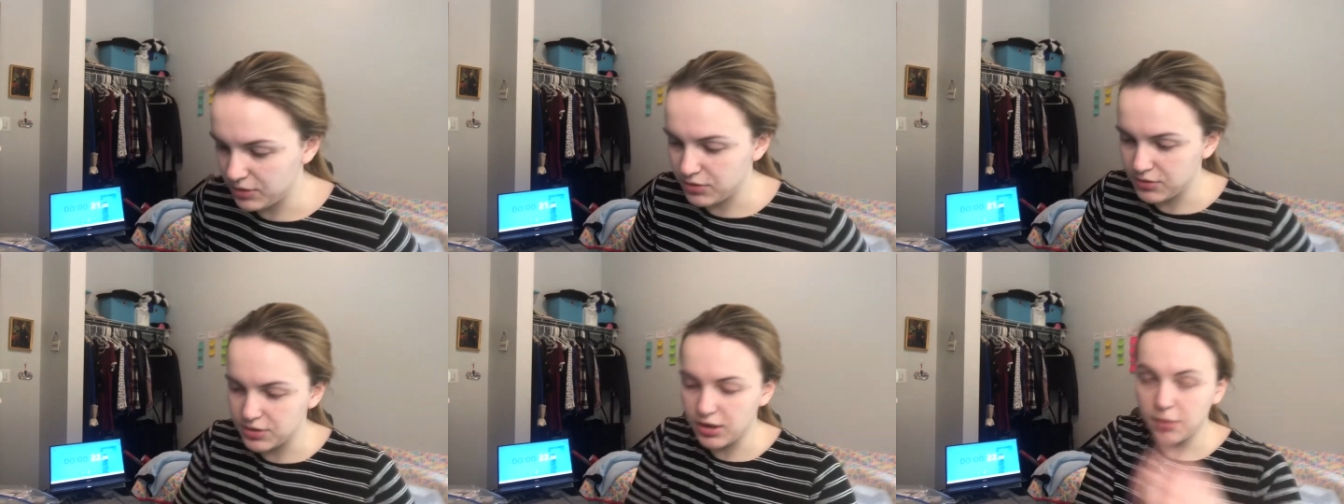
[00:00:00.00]

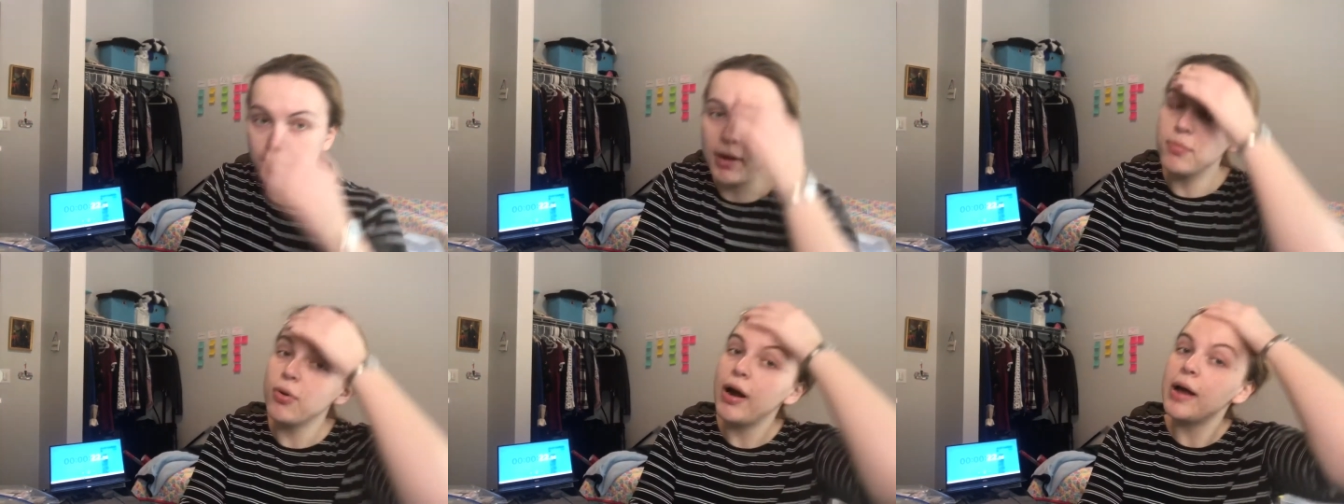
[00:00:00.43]
to start by
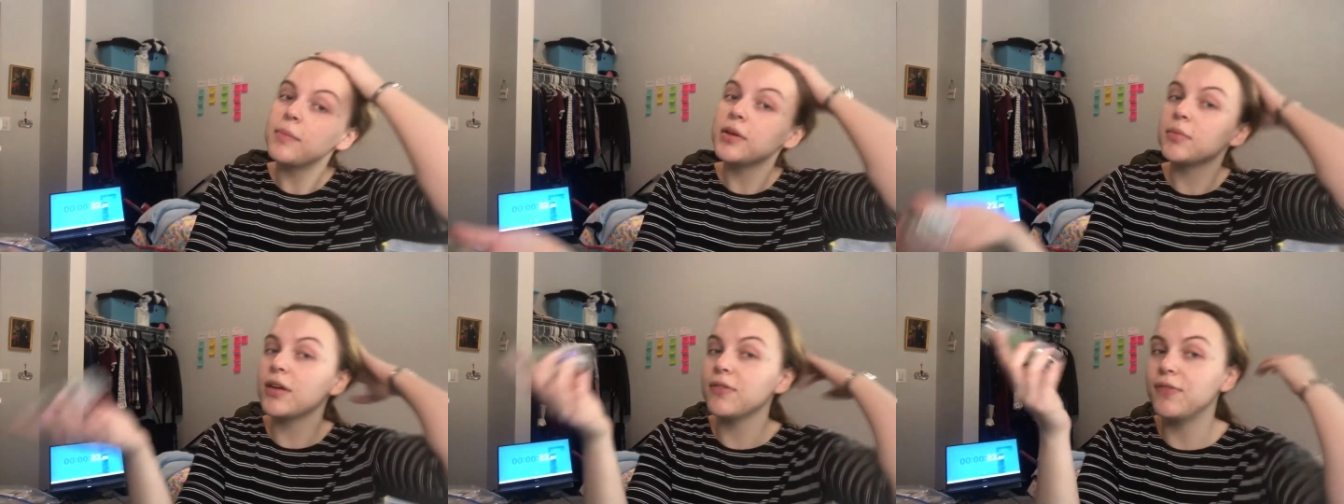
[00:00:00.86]

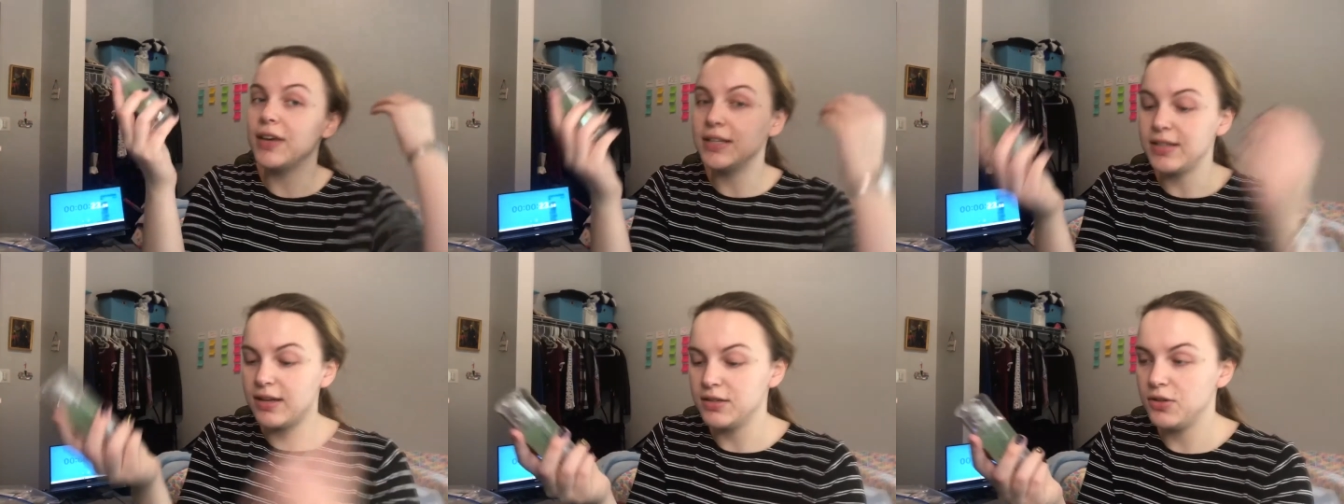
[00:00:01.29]
priming my
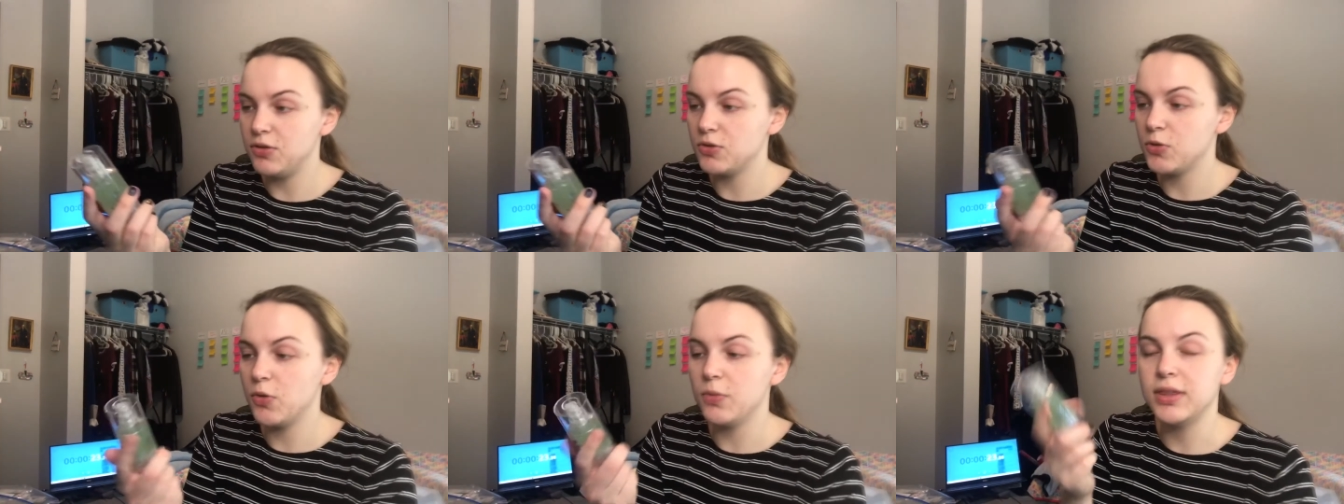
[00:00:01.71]
face as
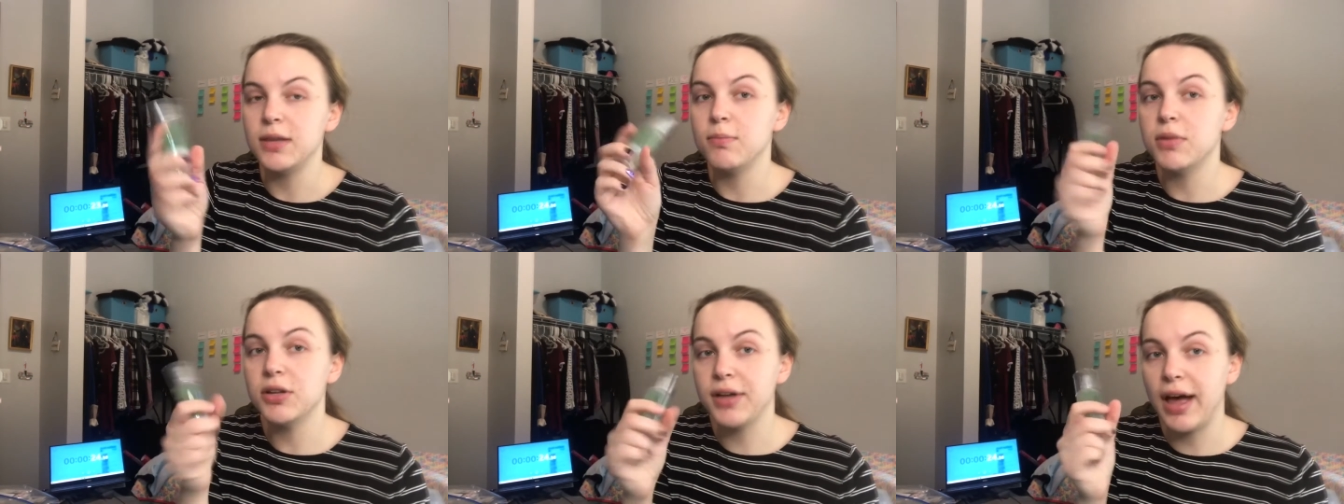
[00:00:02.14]
usual with the
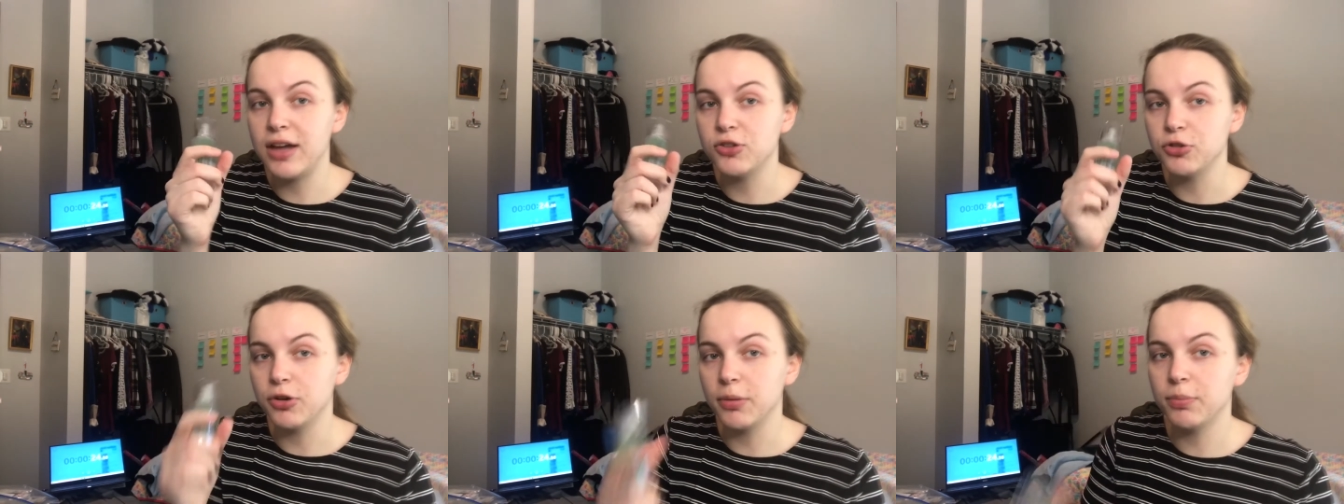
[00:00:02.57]
Milk
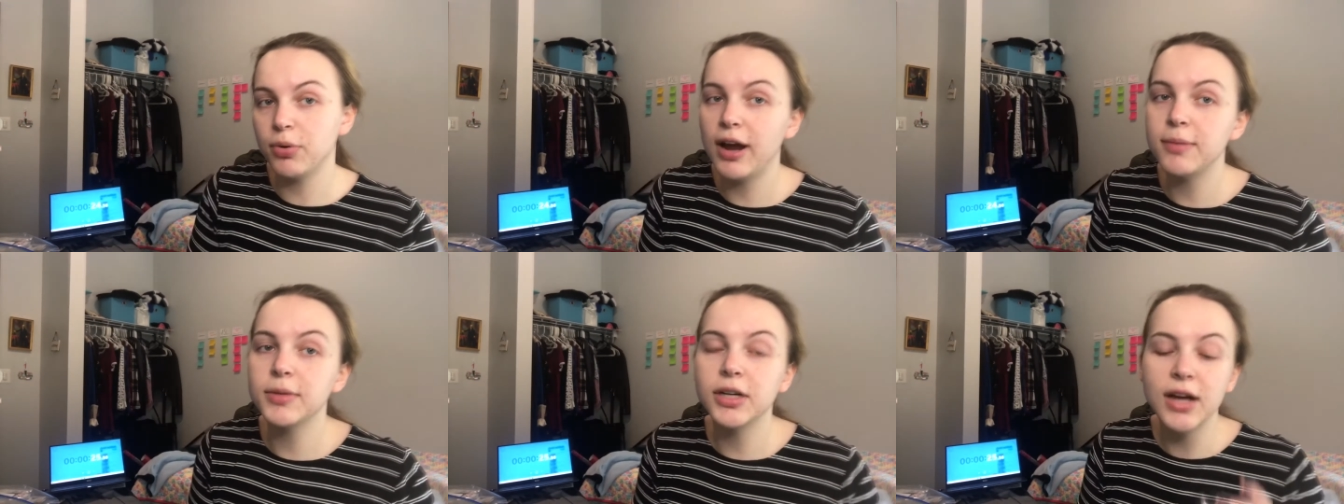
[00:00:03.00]
Hydro Grip
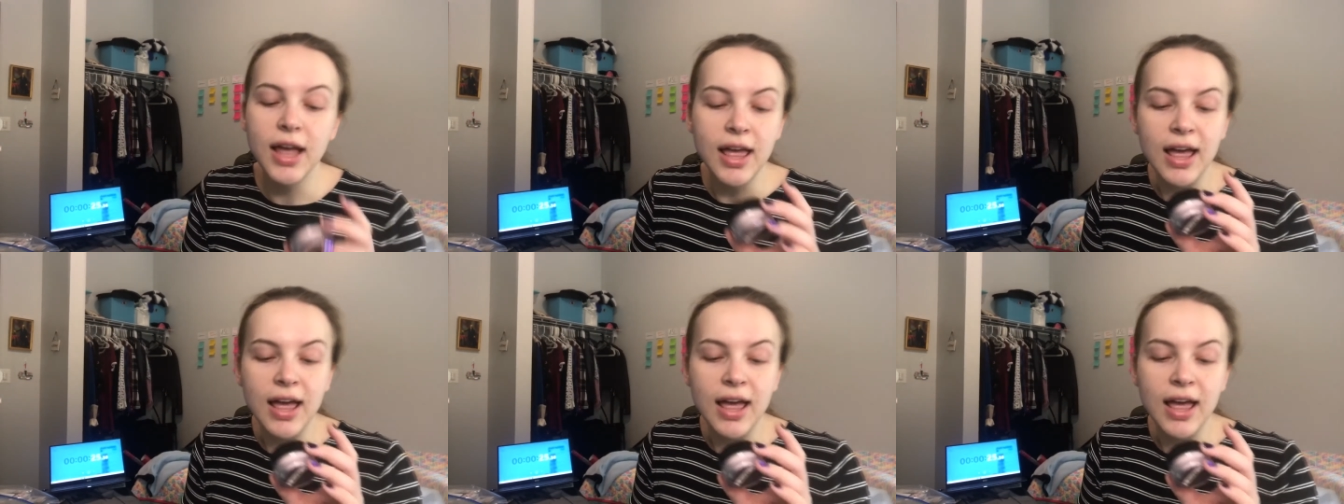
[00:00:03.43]
Primer